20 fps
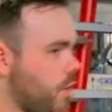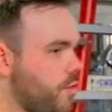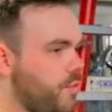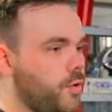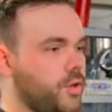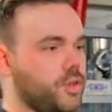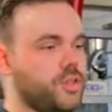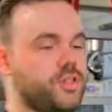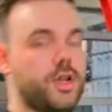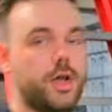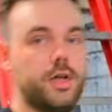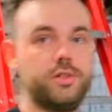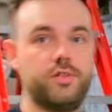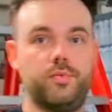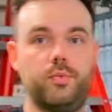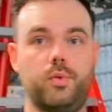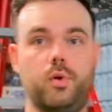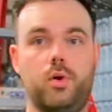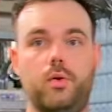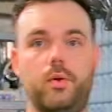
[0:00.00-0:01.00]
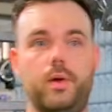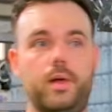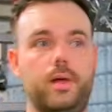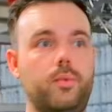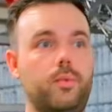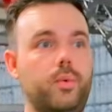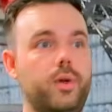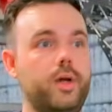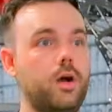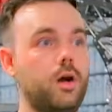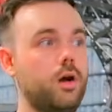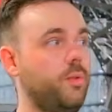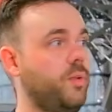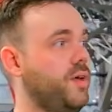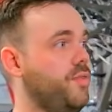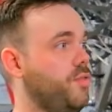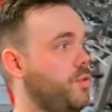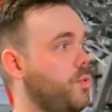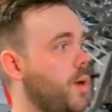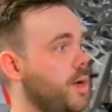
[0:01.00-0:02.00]
For the size of brewery we
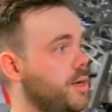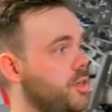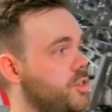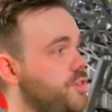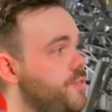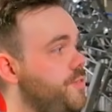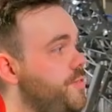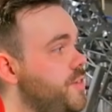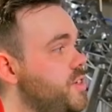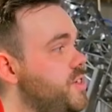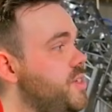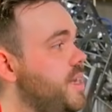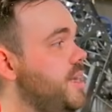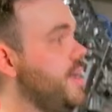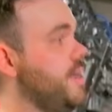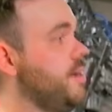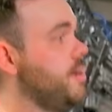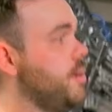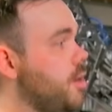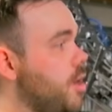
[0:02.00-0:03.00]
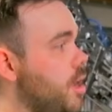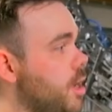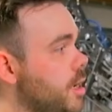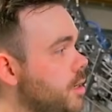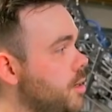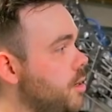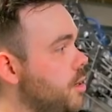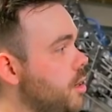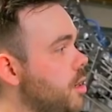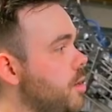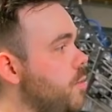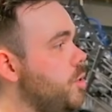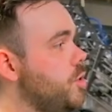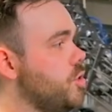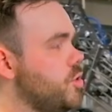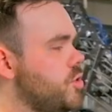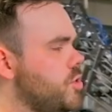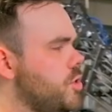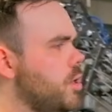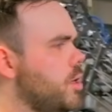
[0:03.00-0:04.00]
have quite a sophisticated line. And I will
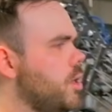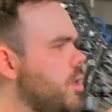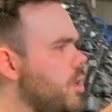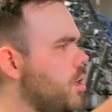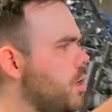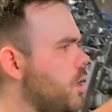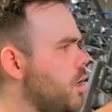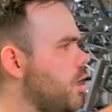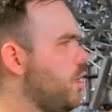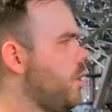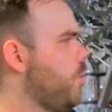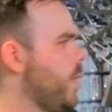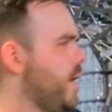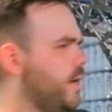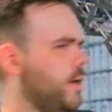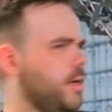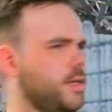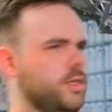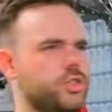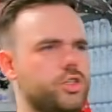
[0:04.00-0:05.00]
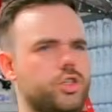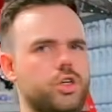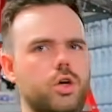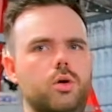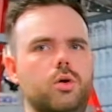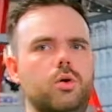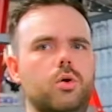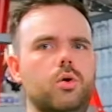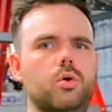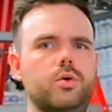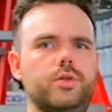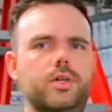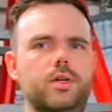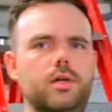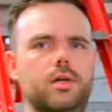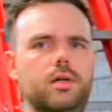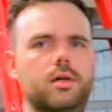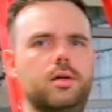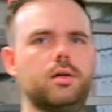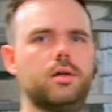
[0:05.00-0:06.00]
just quickly show all
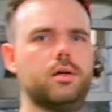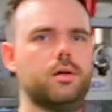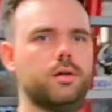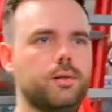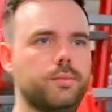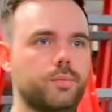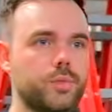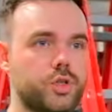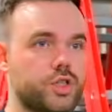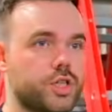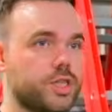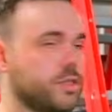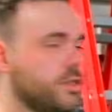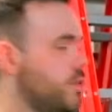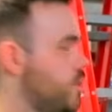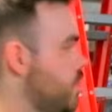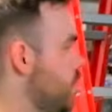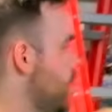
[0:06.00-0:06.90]
the machines